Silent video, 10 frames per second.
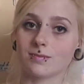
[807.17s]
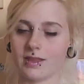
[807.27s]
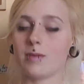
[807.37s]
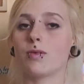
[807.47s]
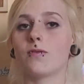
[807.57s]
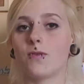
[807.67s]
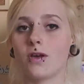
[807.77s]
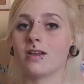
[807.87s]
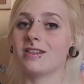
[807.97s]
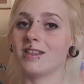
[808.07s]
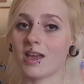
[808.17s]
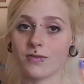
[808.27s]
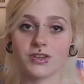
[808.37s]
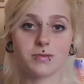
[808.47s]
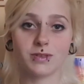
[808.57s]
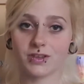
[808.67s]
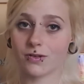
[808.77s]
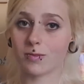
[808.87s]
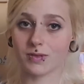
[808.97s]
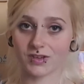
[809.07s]
They prefer lavish
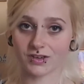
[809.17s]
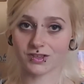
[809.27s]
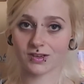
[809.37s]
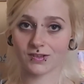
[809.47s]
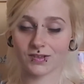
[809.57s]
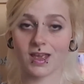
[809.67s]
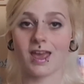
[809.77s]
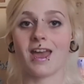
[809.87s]
material possessions,